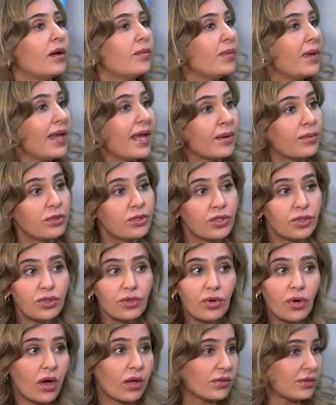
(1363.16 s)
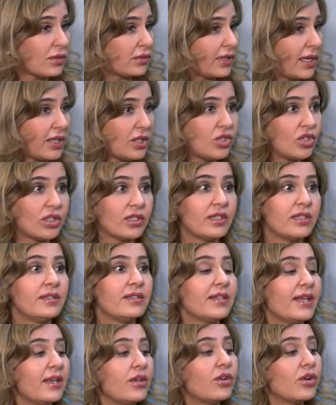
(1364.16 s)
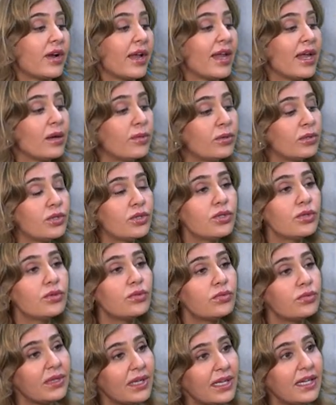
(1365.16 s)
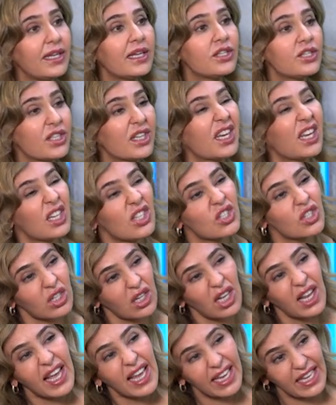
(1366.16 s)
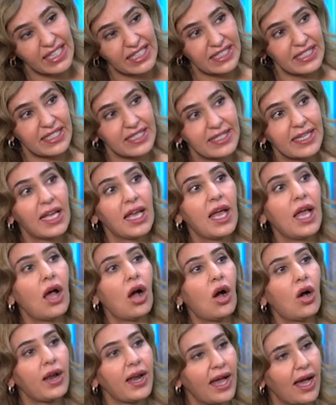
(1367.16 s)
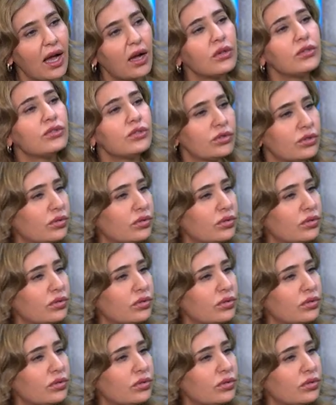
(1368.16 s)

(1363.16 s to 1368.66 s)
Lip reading: able to do consultations. You're able to really educate your clients on how to